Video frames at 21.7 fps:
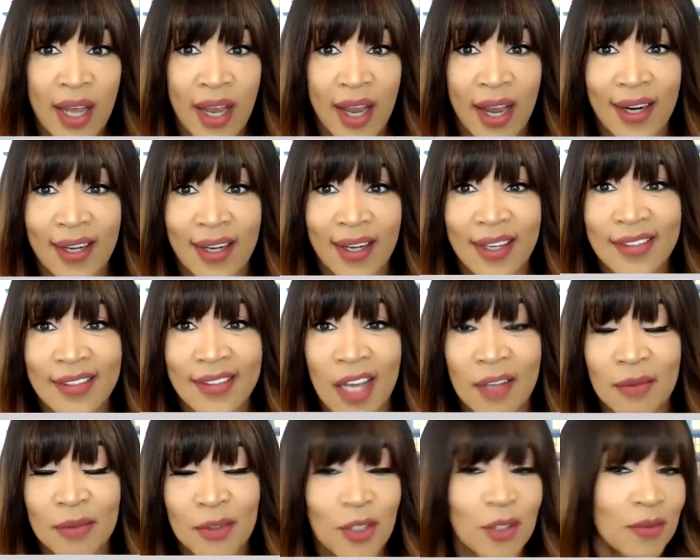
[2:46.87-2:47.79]
And I guess
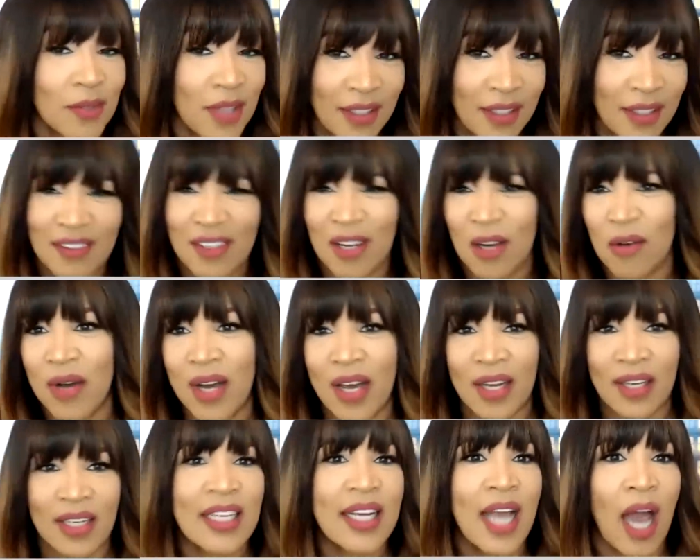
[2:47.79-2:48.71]
Ice Cube's like, you know
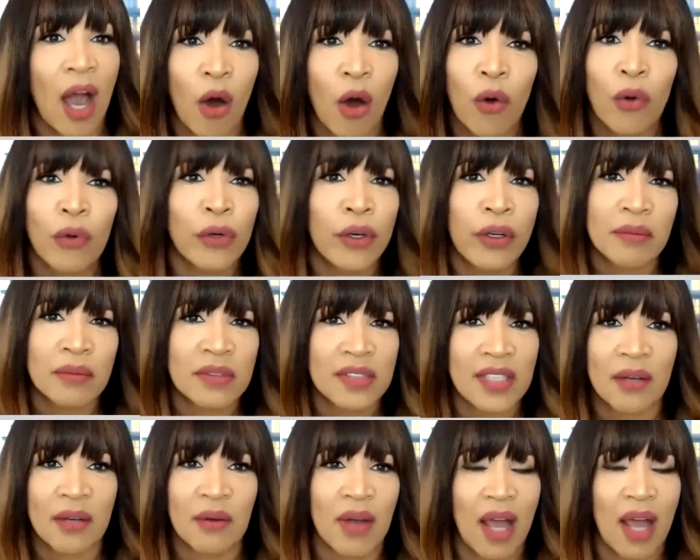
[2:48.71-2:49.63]
what? He got older and was
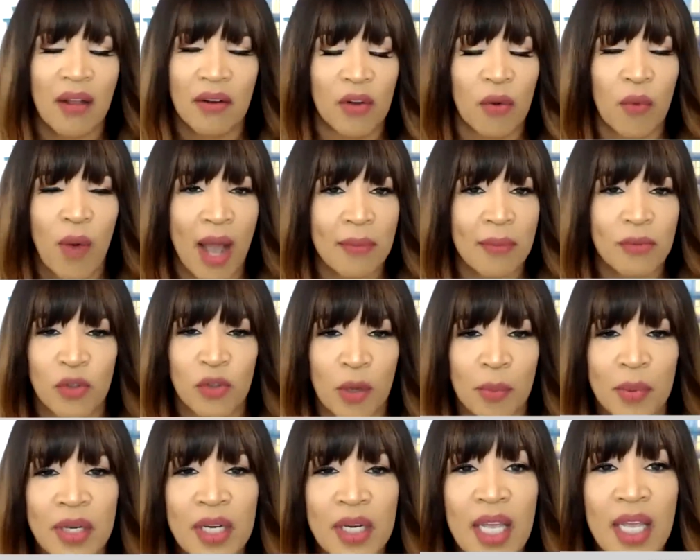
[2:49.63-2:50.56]
like, I don't know why I'm
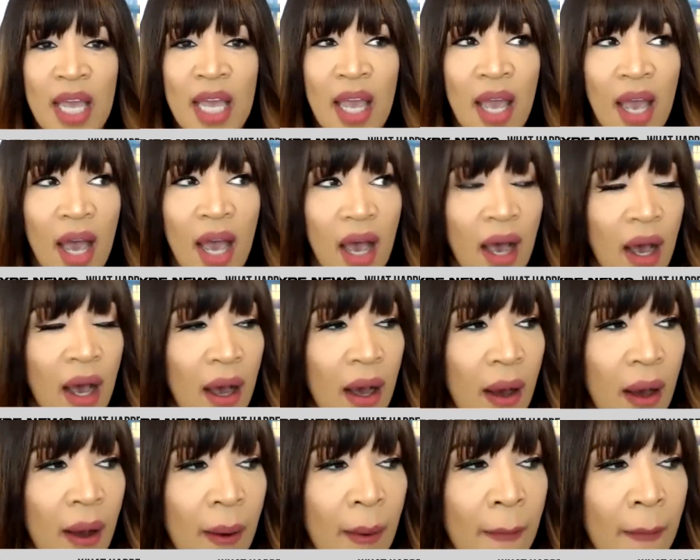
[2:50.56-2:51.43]
tripping. And